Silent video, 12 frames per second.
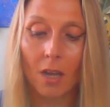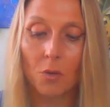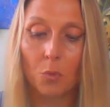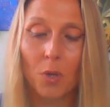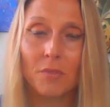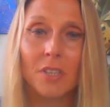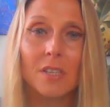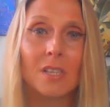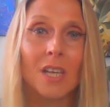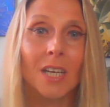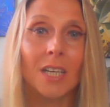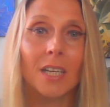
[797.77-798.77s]
With this
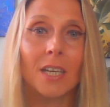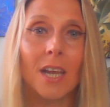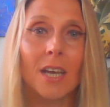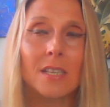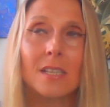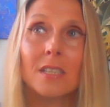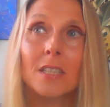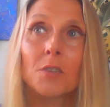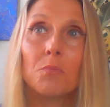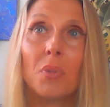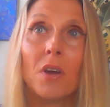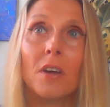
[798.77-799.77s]
last
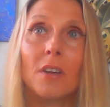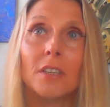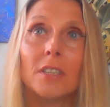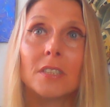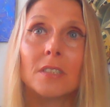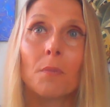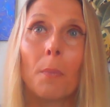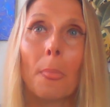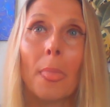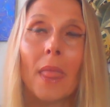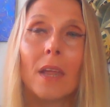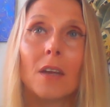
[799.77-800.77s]
part
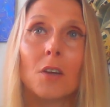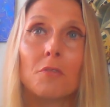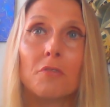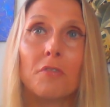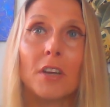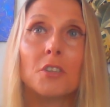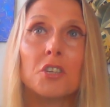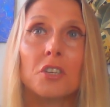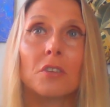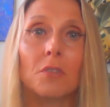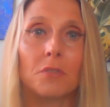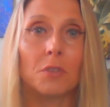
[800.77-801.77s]
of
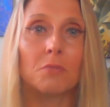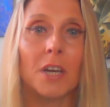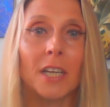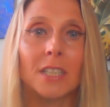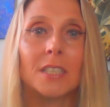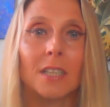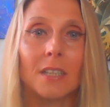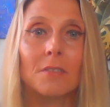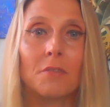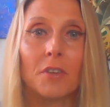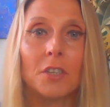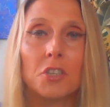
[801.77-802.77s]
function of the writing
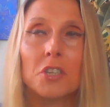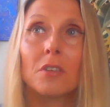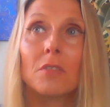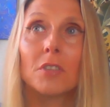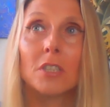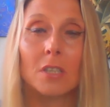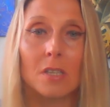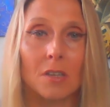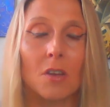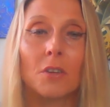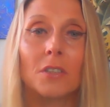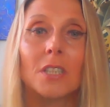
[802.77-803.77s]
and function of this
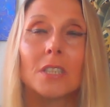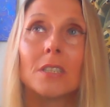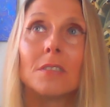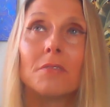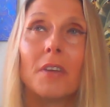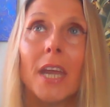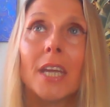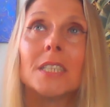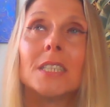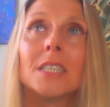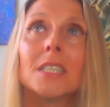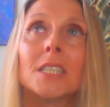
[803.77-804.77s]
cognitive
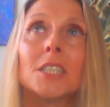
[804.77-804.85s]
and